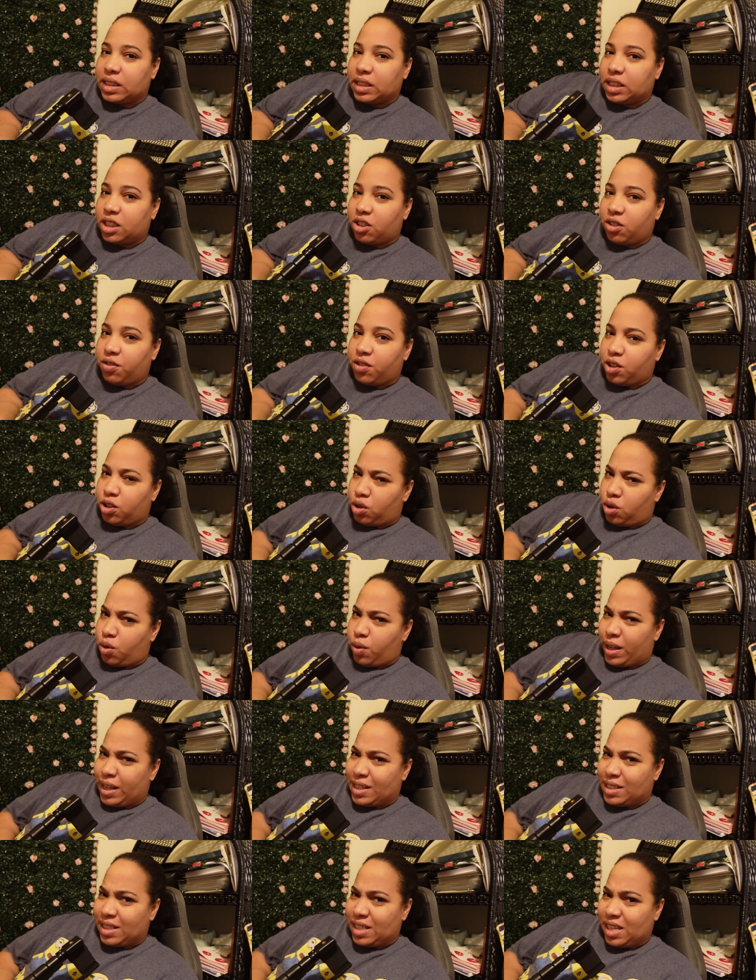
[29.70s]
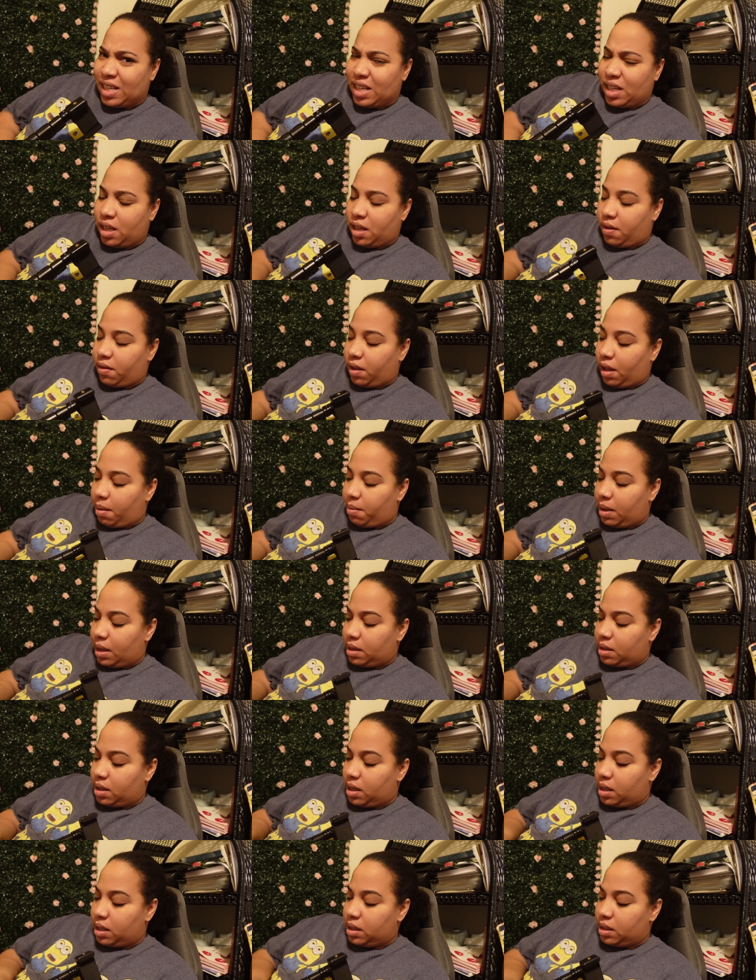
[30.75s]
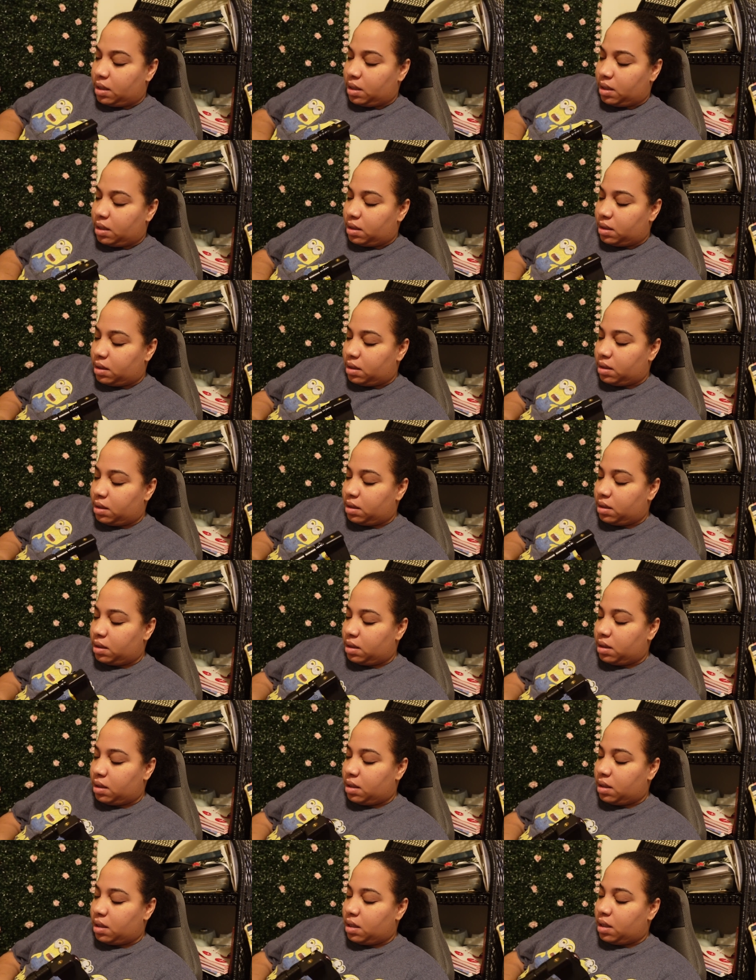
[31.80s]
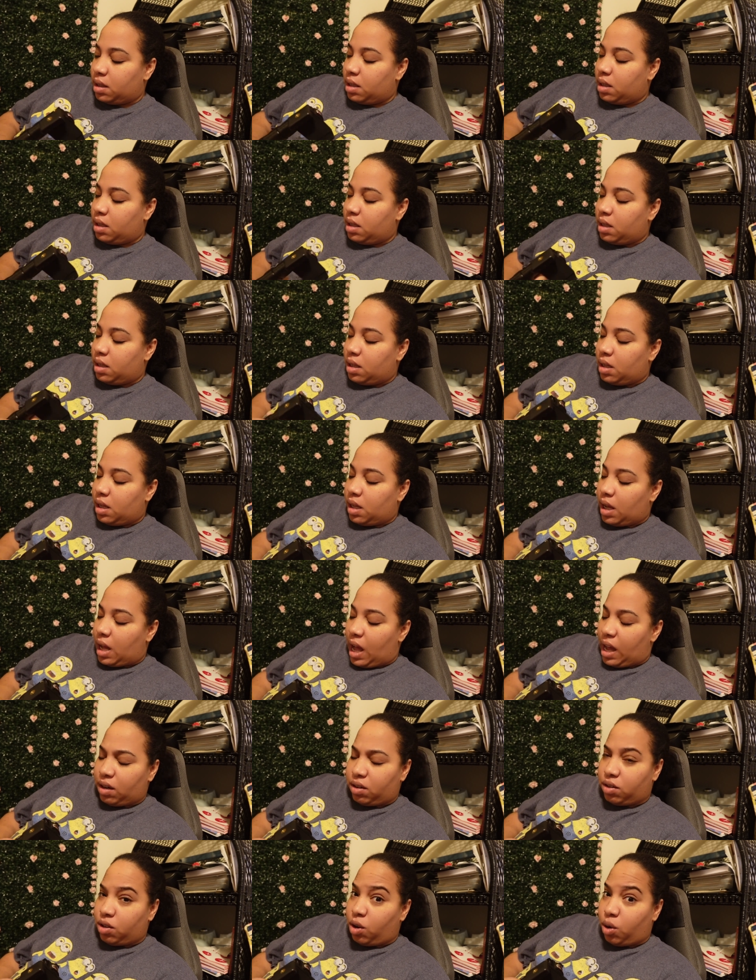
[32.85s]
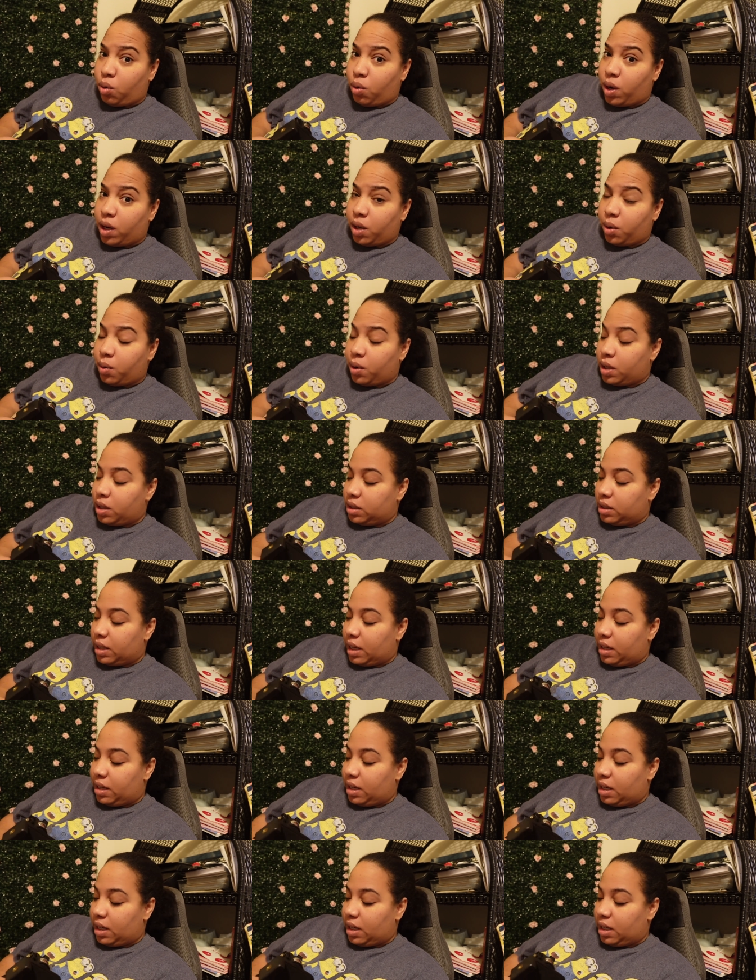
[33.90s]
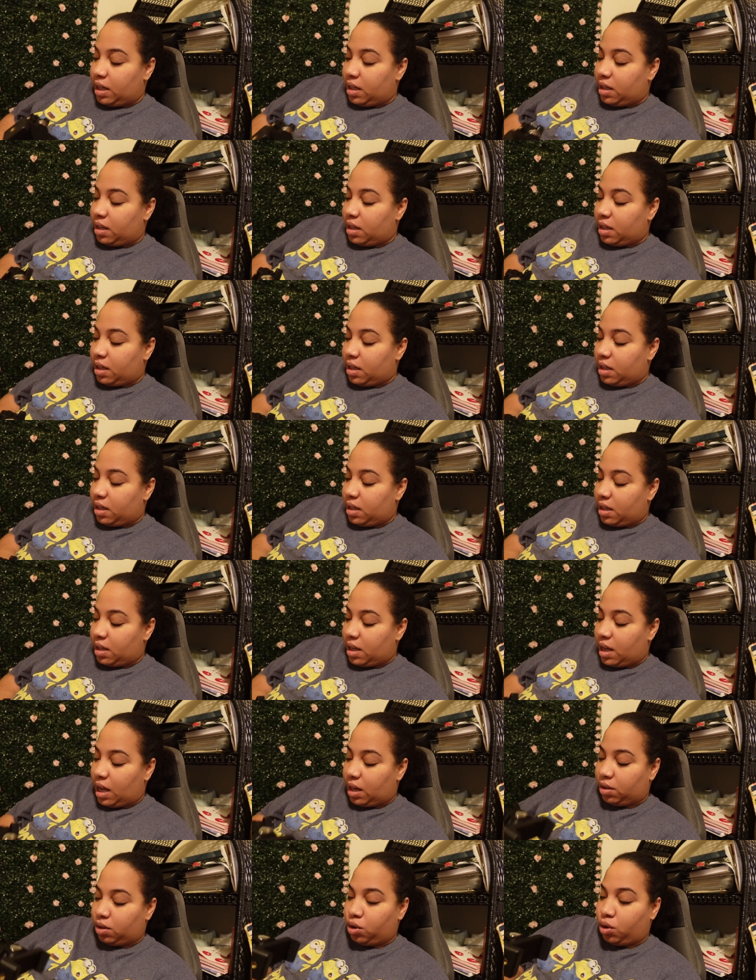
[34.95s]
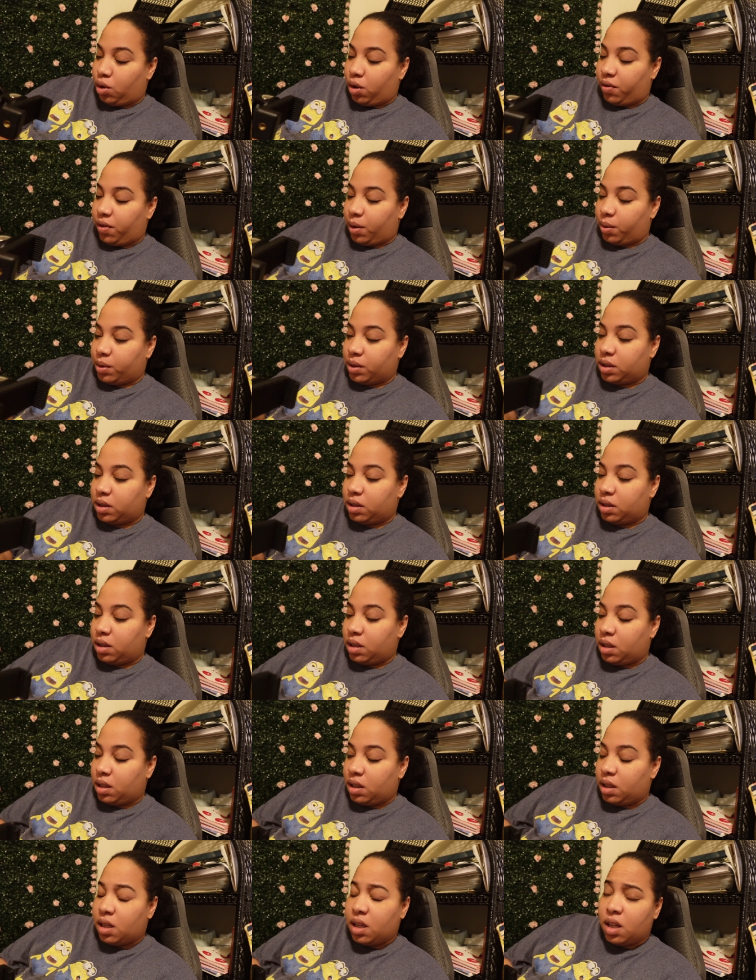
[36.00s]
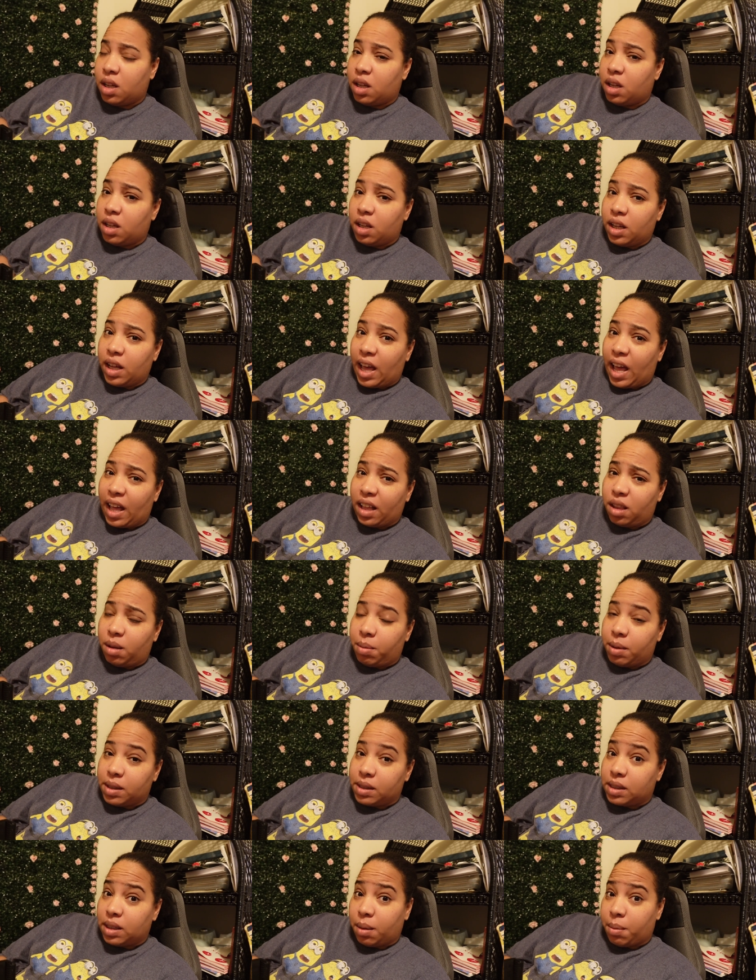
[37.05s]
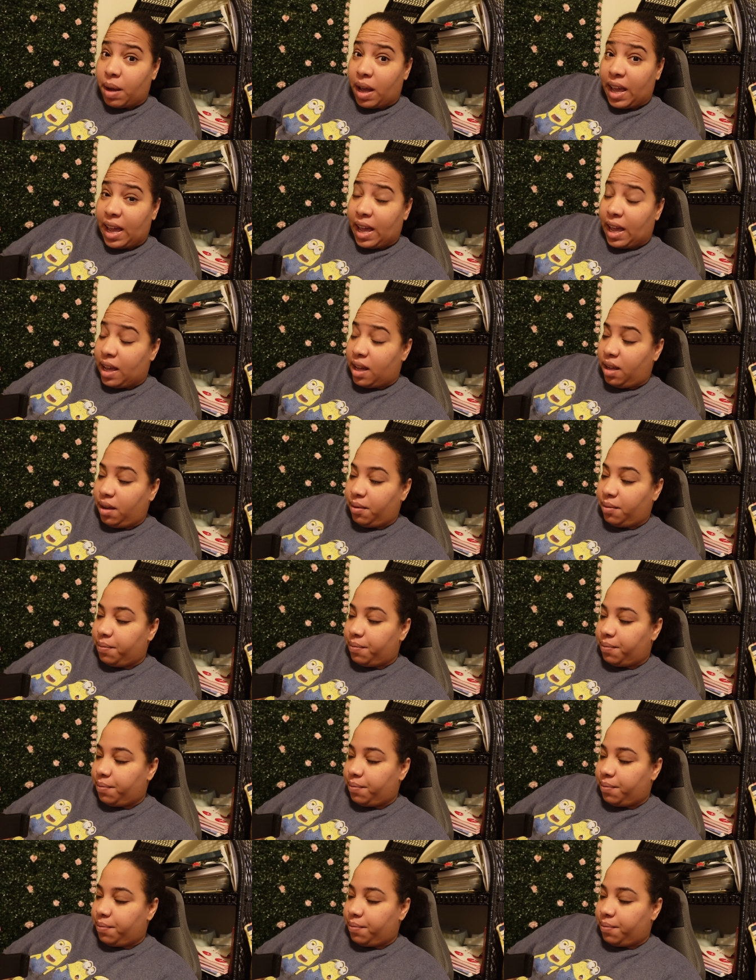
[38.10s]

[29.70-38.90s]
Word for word: still feel queasy, if that makes any sense. I don't know what it was that did it. I don't know if it was, it had to been something I ate,